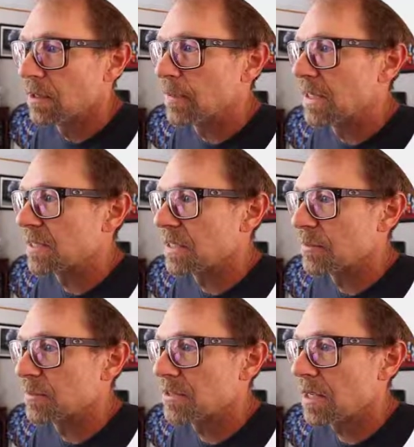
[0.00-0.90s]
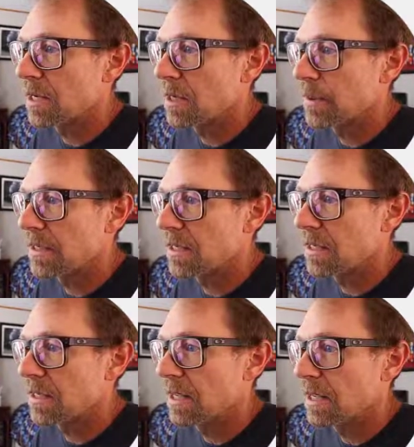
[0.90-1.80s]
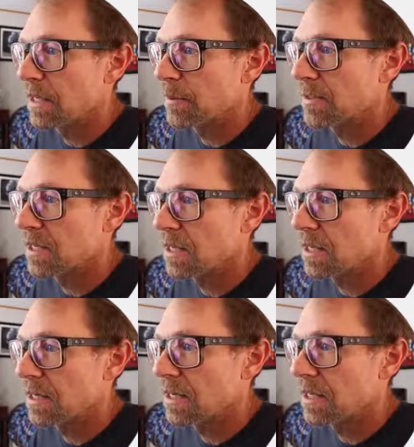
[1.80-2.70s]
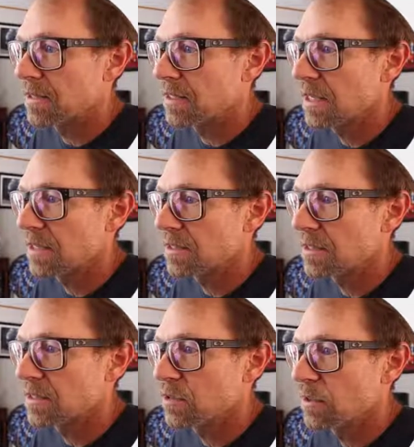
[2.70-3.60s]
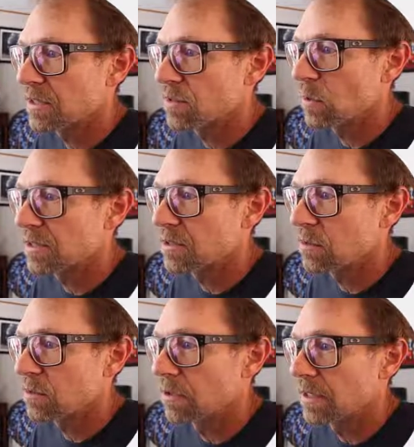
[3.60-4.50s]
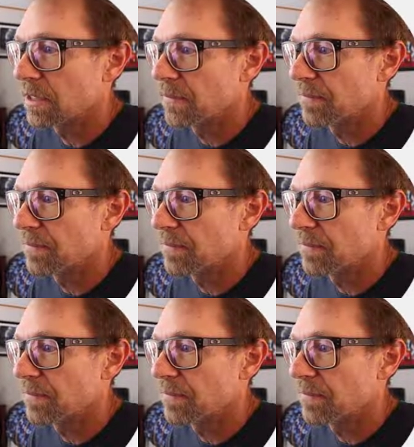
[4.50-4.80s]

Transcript: because I'm set up in Amazon SES as US West Oregon.